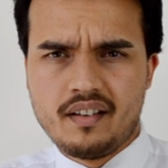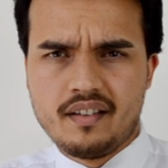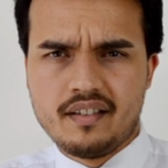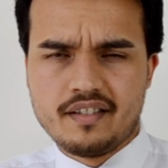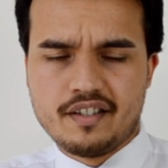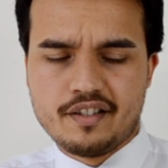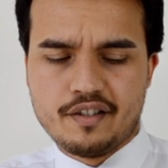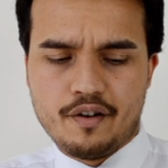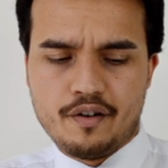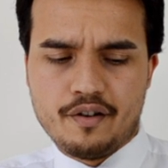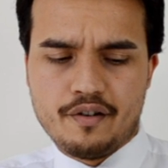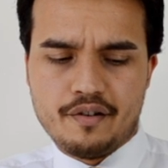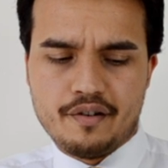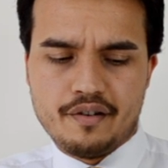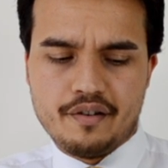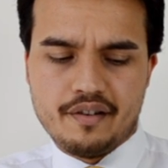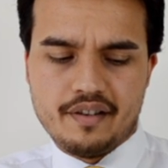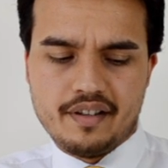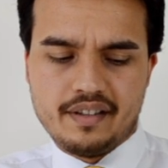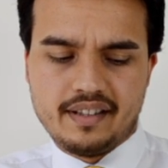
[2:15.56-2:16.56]

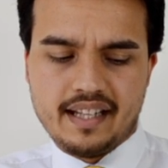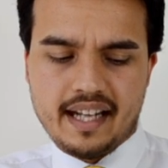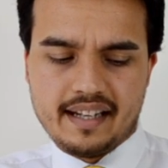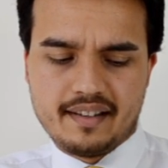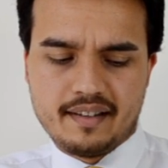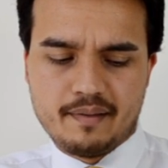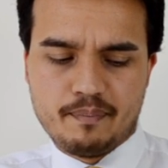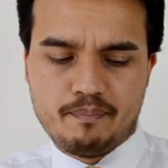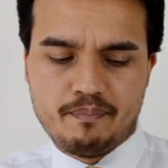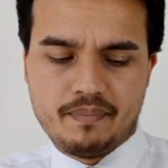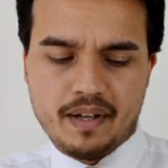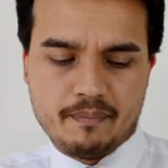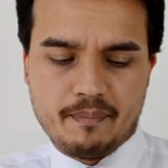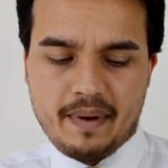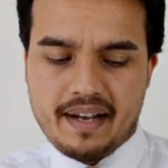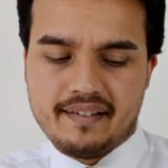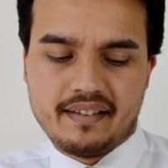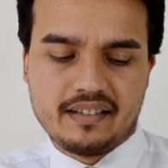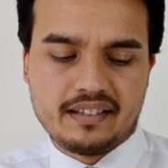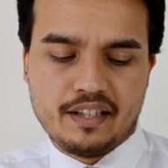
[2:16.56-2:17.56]
So that
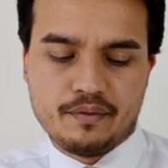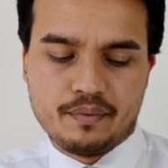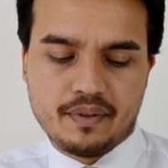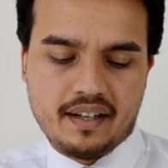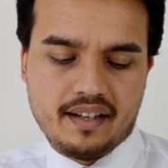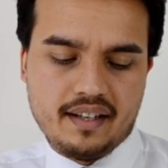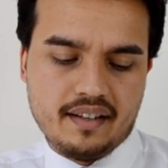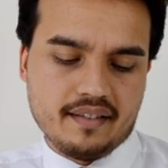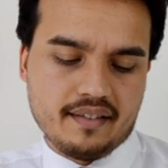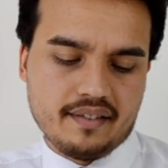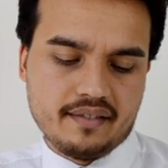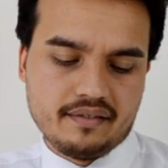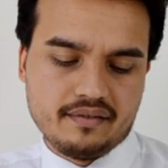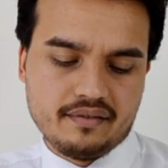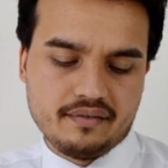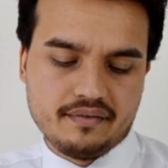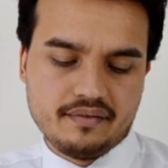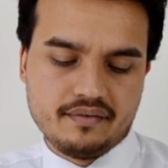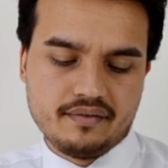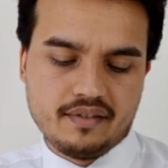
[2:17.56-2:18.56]
basically is what it is.
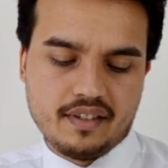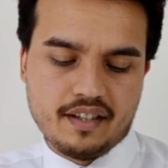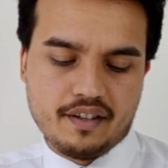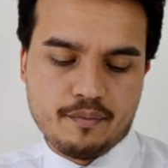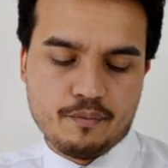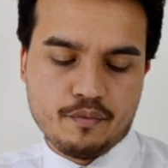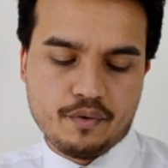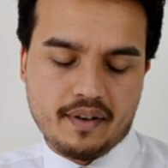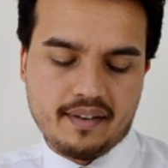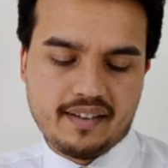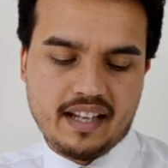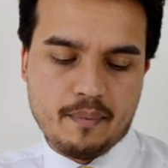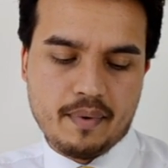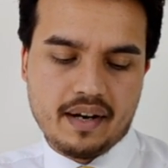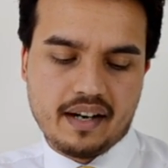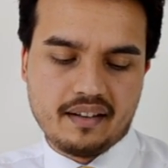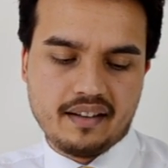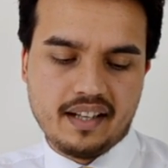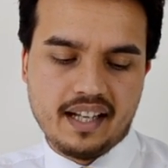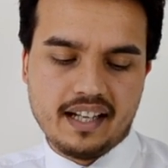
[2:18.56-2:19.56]
Nothing more to say about
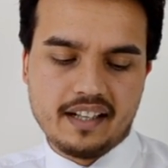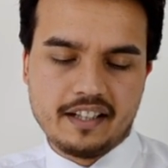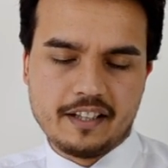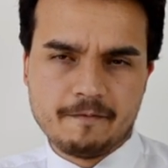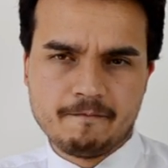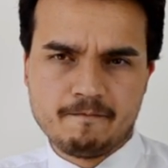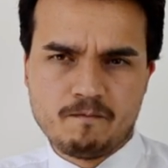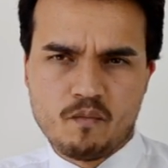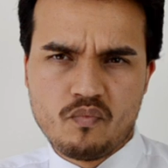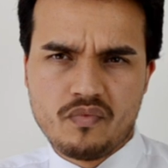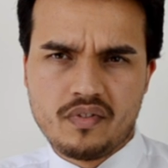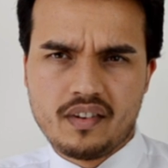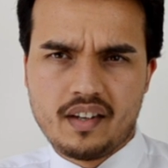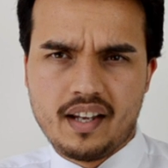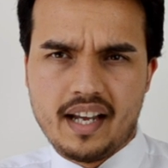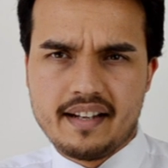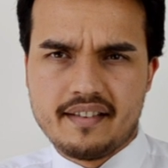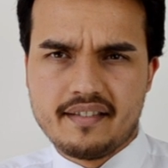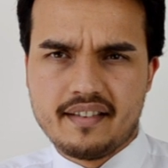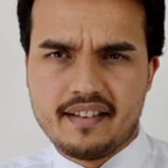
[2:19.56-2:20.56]
it than that.
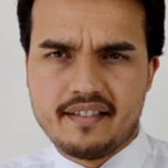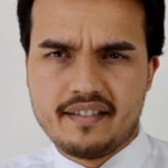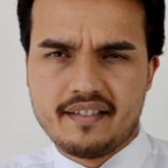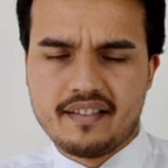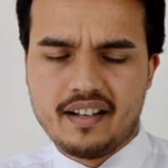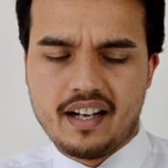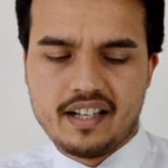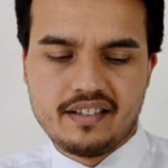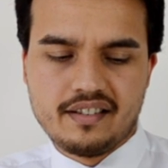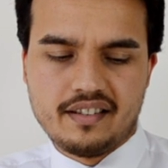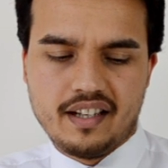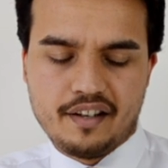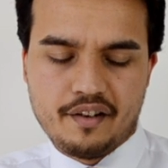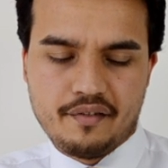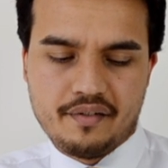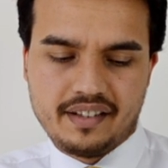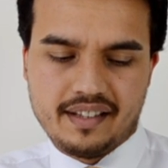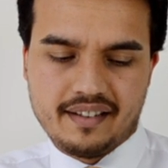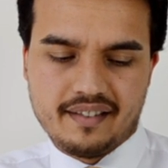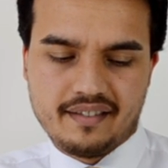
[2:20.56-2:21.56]
I don't
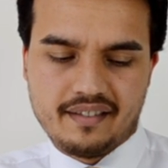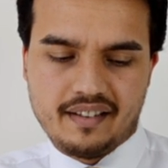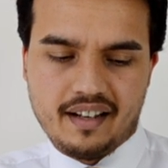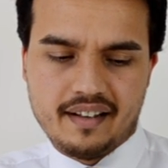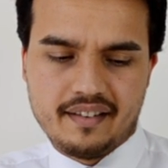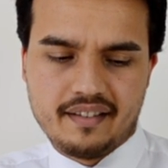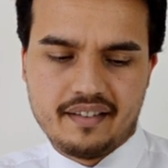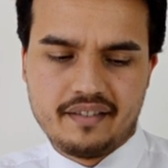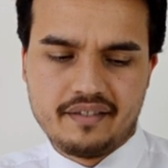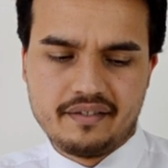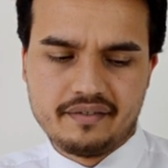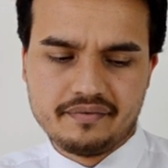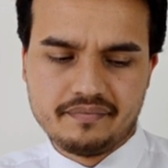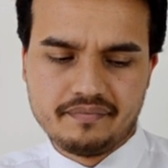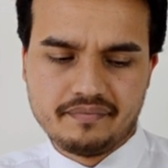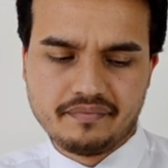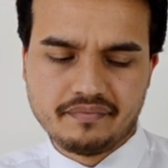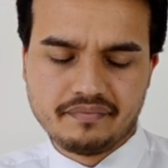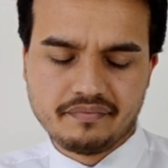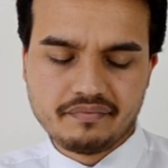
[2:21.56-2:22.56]
think this is nice
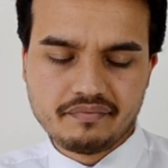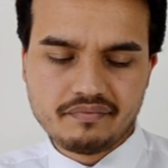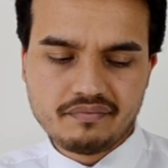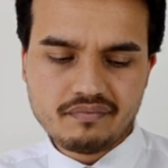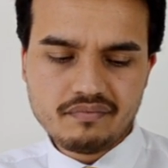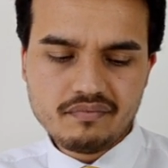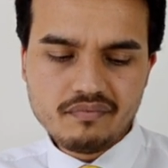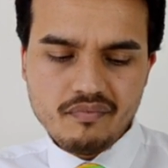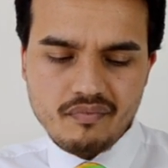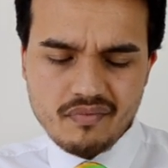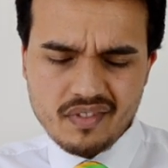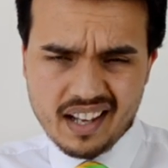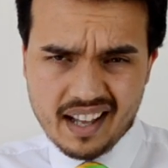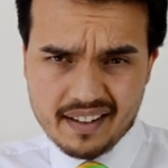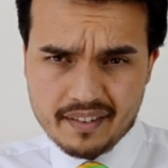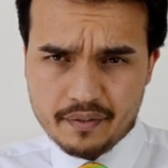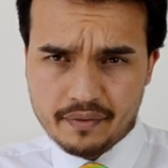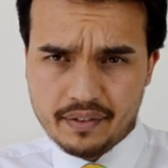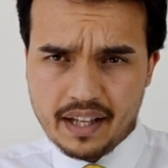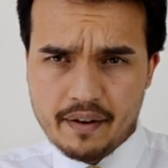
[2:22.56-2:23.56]

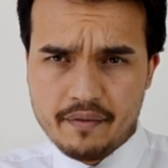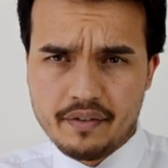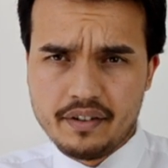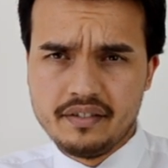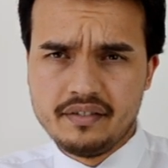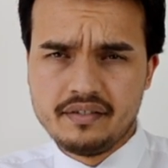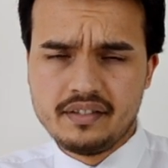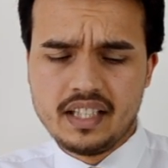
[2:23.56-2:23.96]
as a flavor.